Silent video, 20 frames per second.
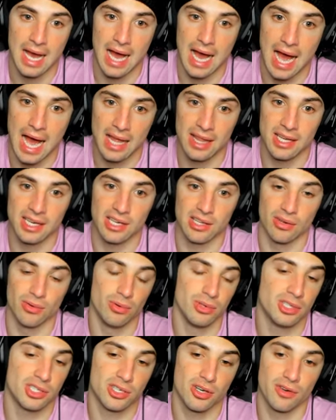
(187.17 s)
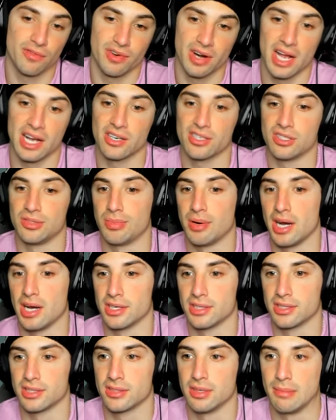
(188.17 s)
I like it, or just go for an Astral
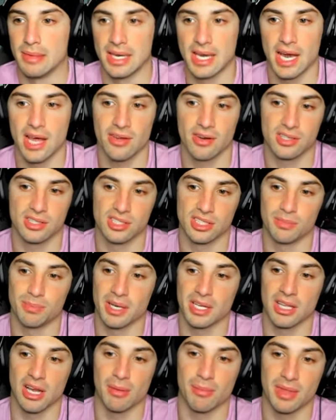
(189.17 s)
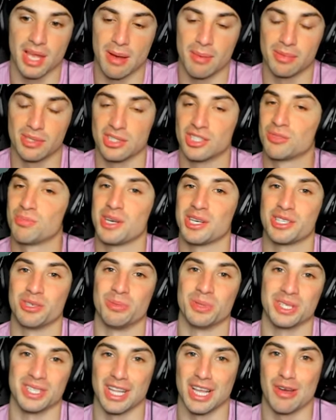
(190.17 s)
Barrage. I mean, Calyrex does big time damage, especially
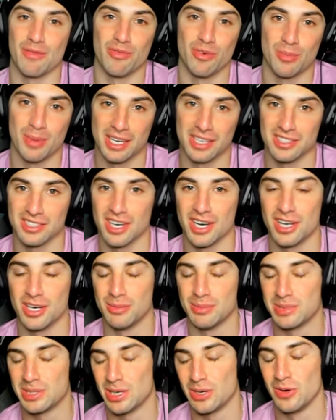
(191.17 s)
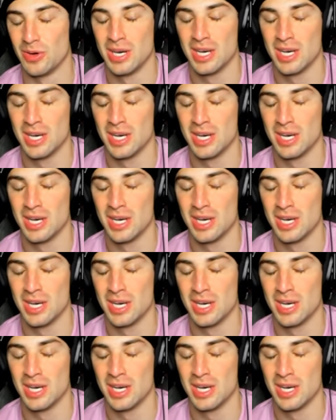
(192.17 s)
with the Life Orb as item, so